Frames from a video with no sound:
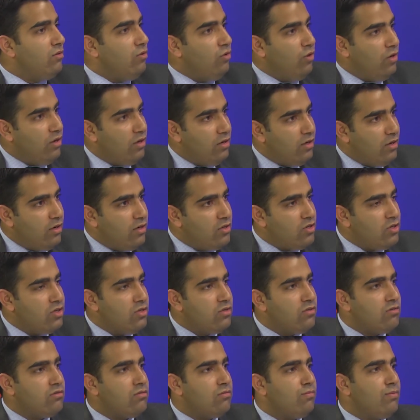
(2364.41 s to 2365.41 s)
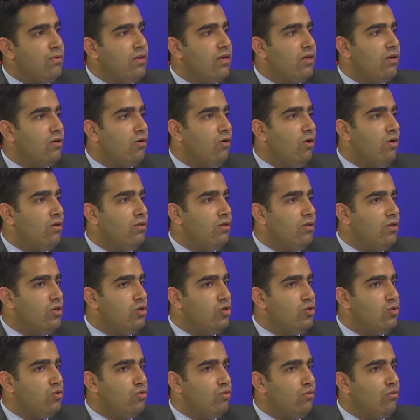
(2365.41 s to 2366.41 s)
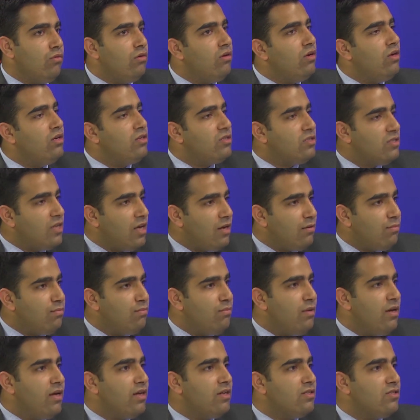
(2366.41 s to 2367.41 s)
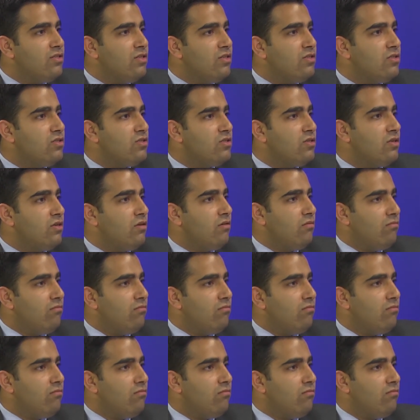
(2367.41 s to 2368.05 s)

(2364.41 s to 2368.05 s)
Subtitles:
United Nations speaking on the issue itself makes its